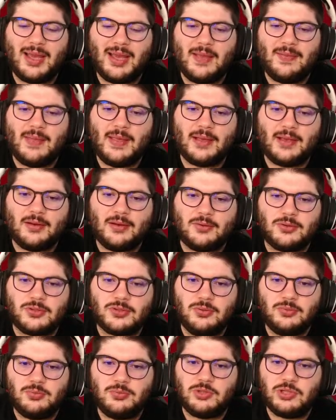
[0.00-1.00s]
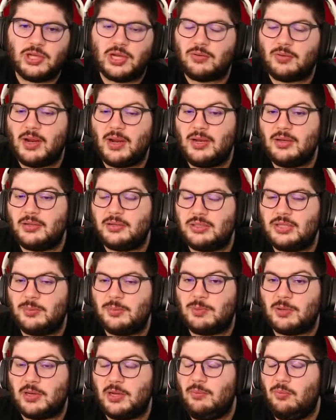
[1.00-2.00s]
And they can also generate
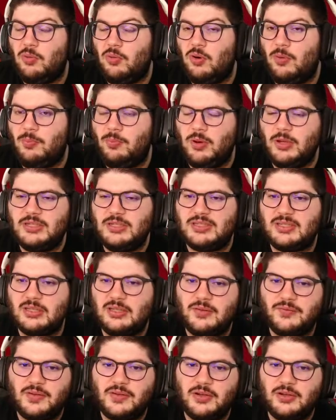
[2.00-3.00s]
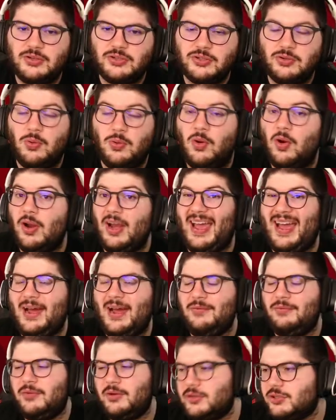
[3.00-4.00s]
typically more points than defenders do on
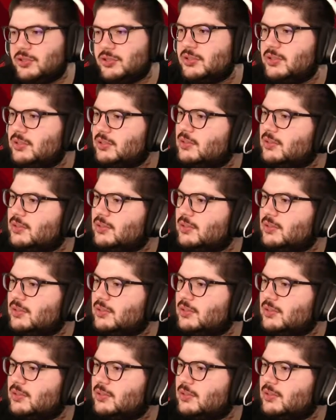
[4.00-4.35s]
average.